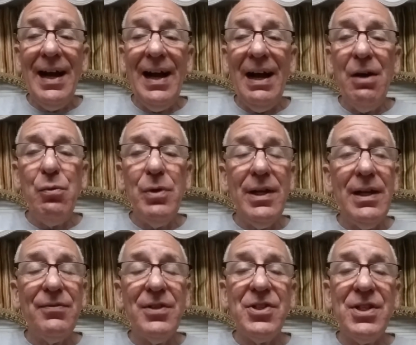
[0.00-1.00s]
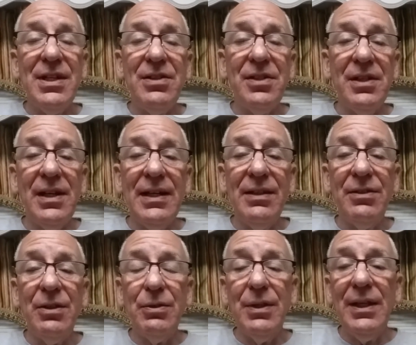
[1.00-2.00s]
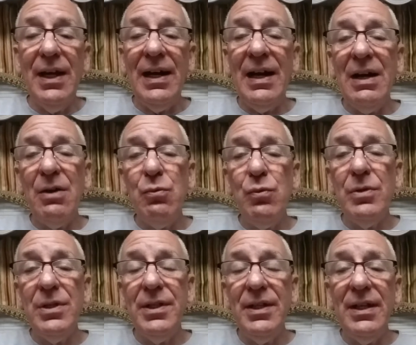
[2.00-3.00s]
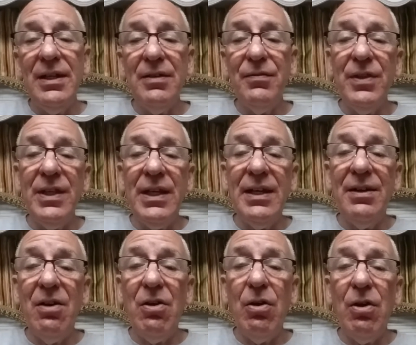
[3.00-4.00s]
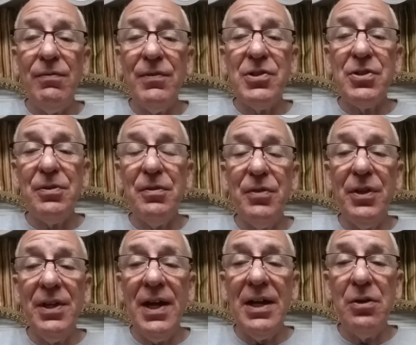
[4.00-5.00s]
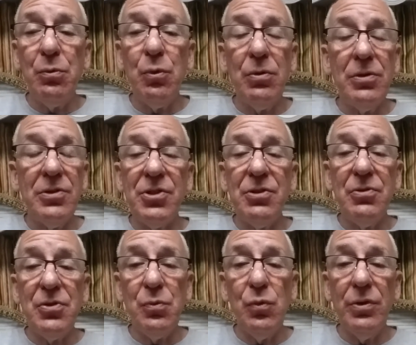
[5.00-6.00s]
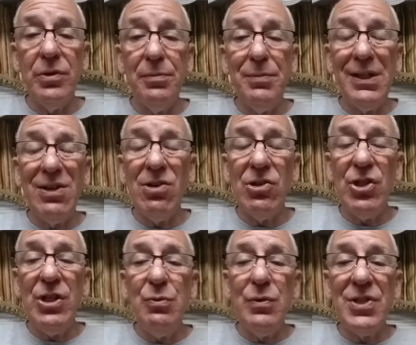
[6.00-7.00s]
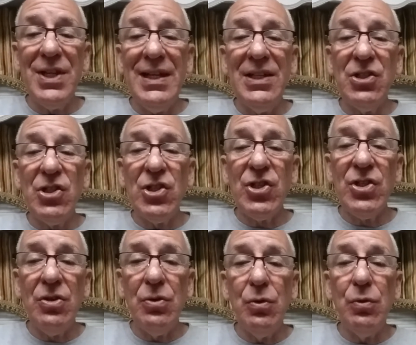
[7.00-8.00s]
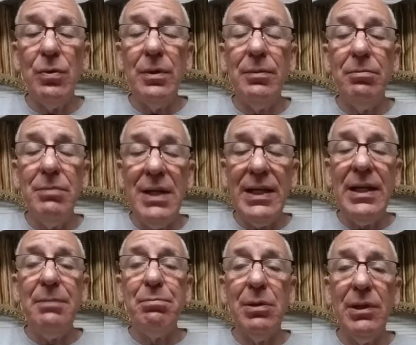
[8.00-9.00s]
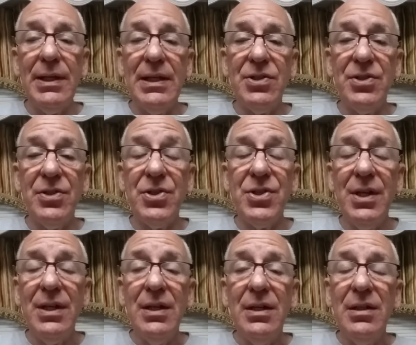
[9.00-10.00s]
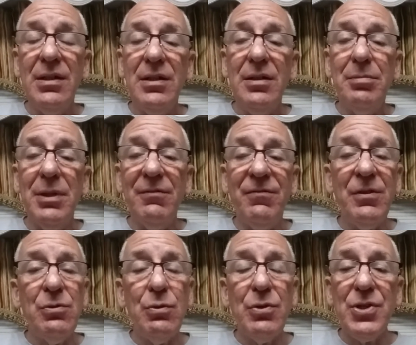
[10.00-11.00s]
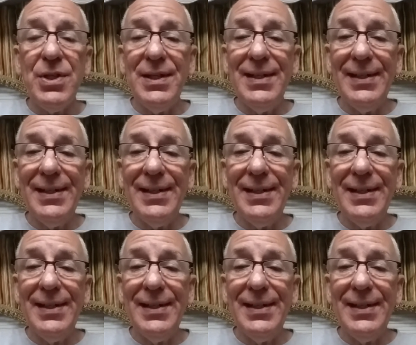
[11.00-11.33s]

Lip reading: I would have to say tonight, though, that I would give the Officer of the Night Award to Susan Woodard, because she was in so many places. But folks,